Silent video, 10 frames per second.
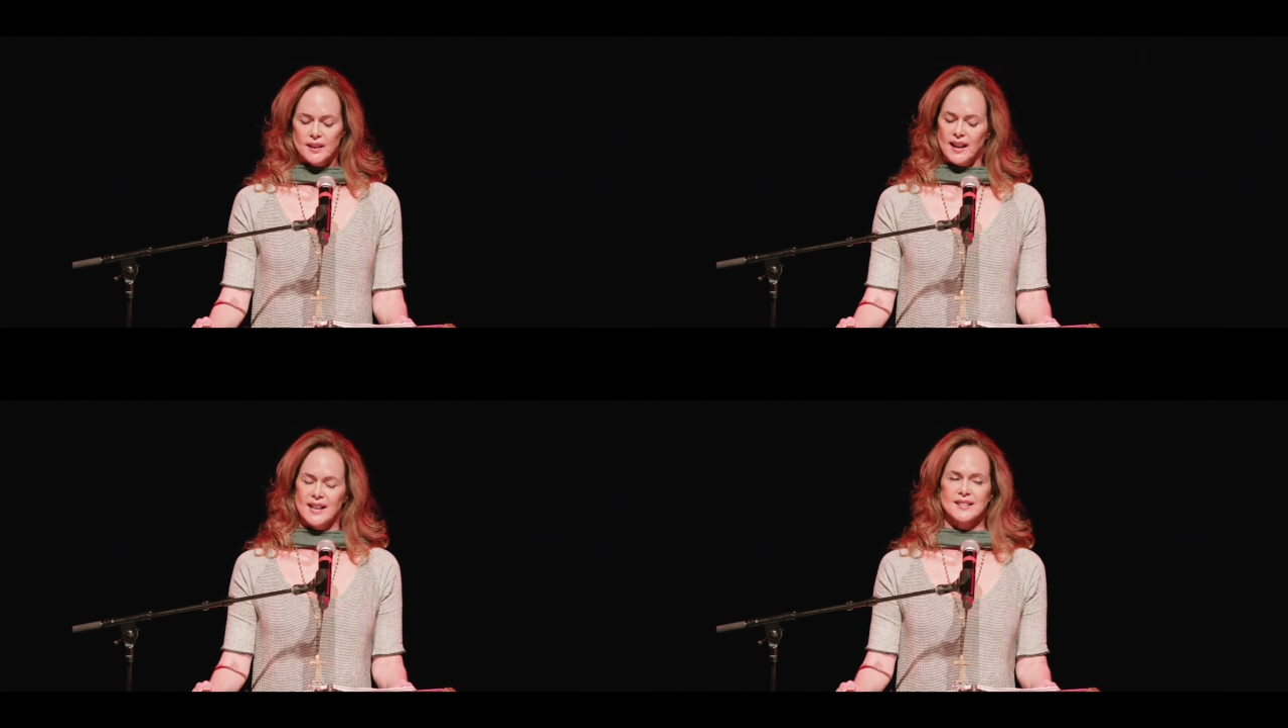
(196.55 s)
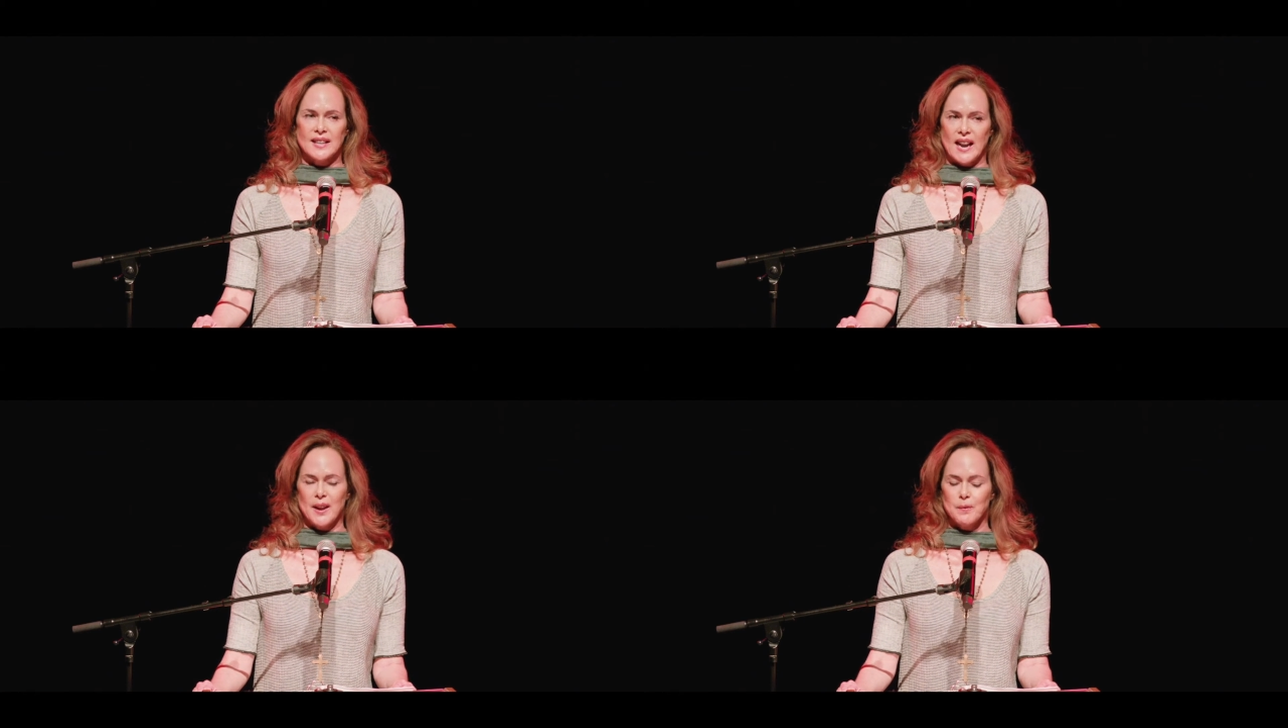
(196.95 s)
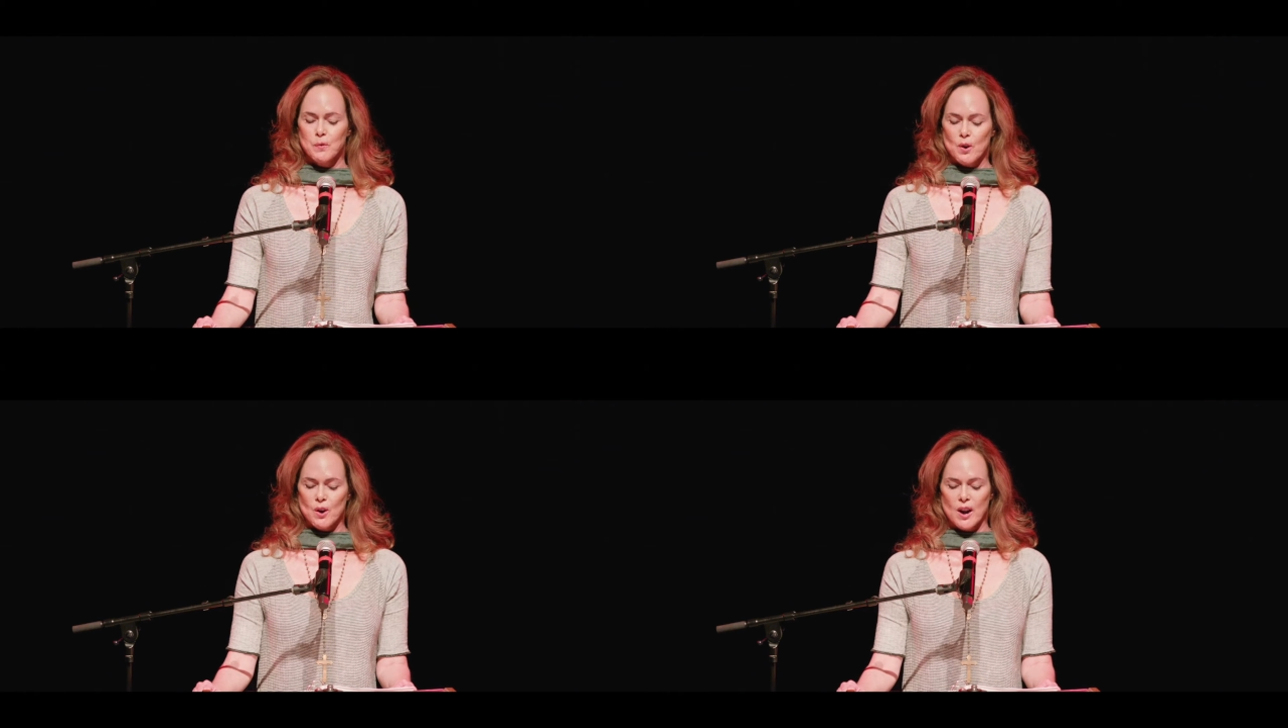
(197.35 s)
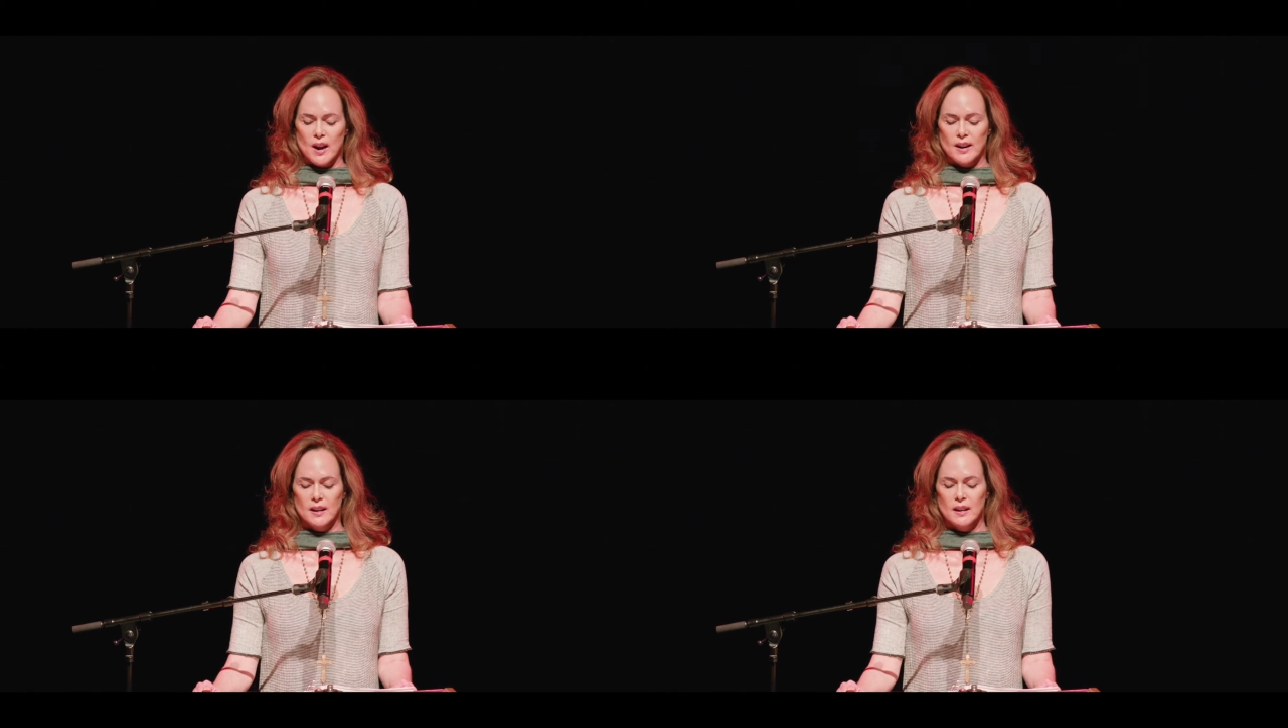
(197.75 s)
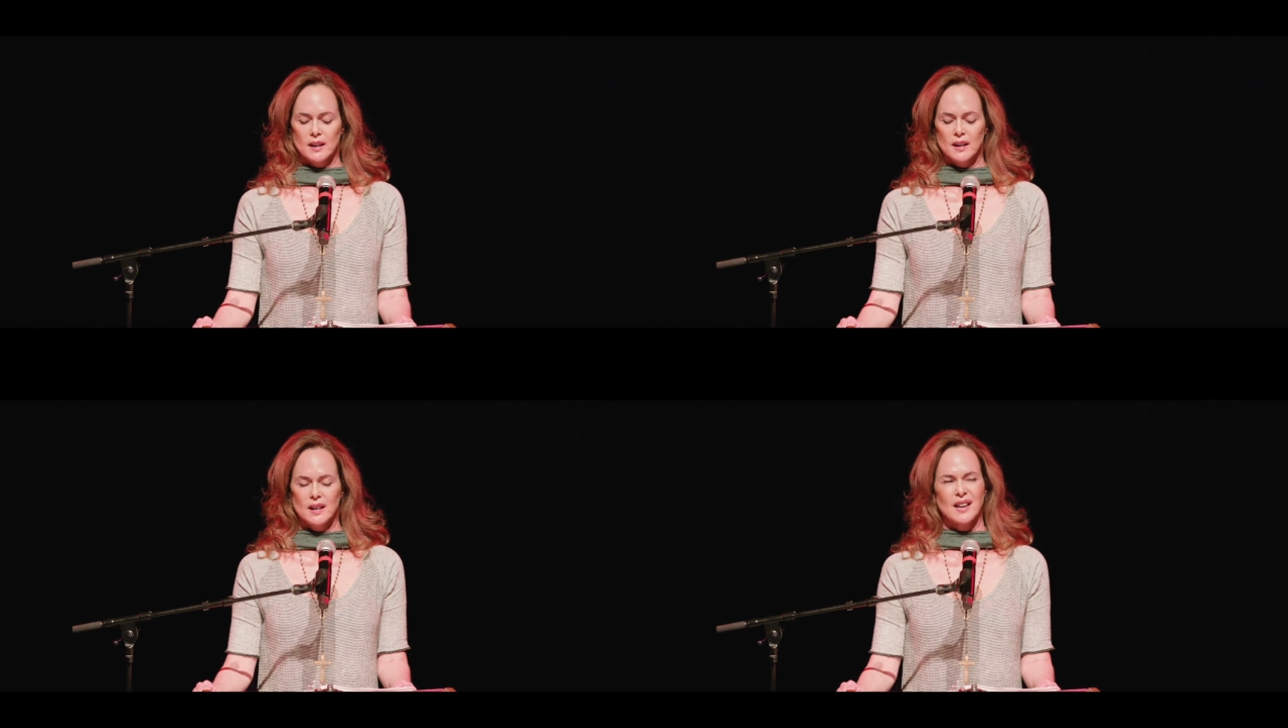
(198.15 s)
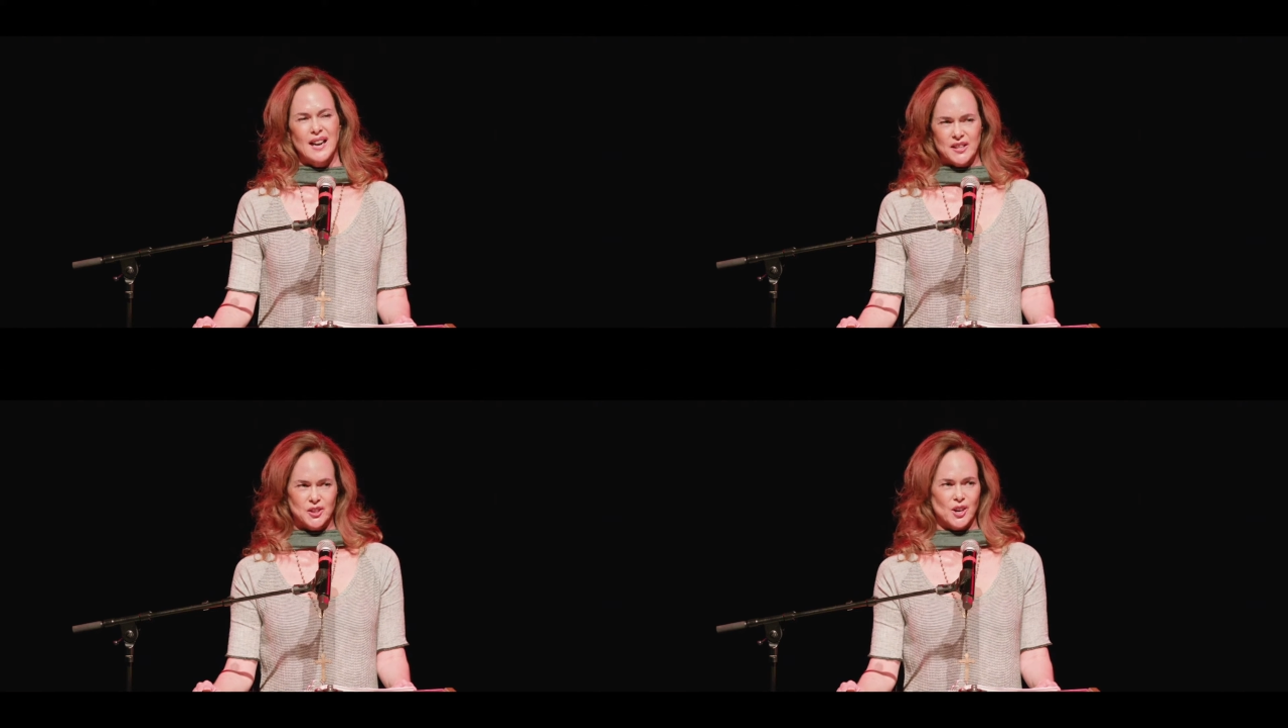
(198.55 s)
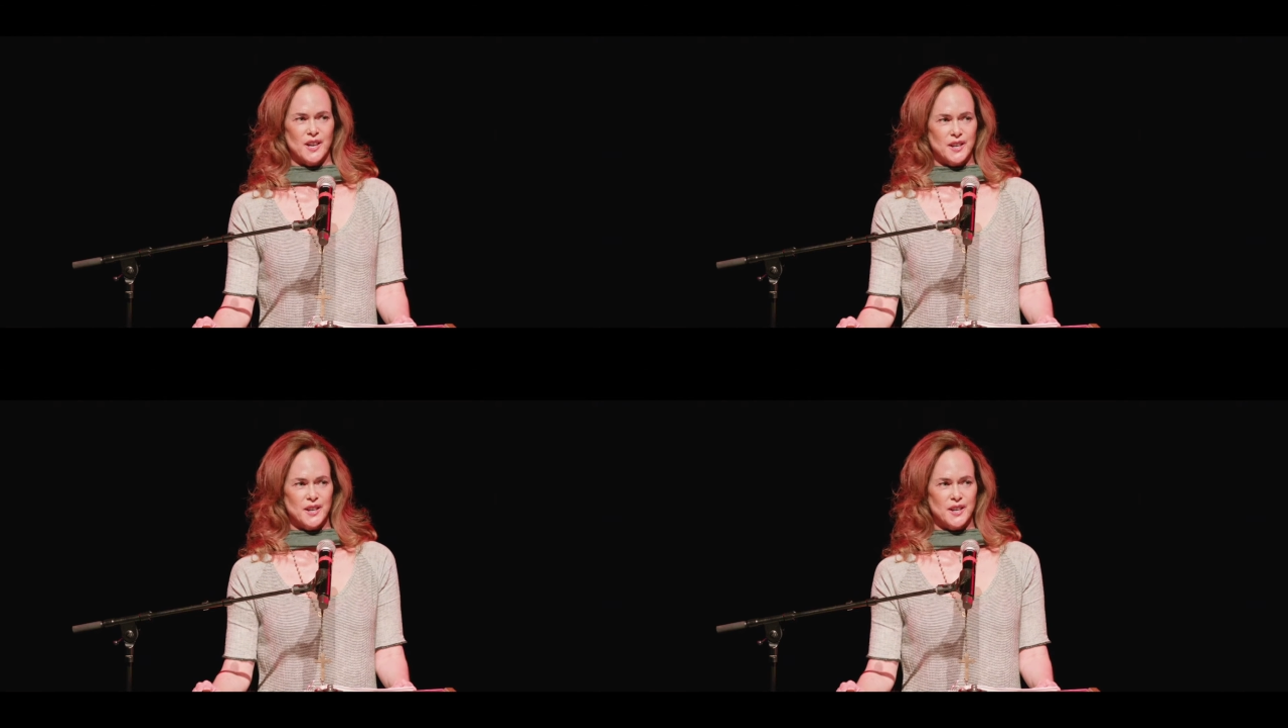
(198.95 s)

As the night wore on, I started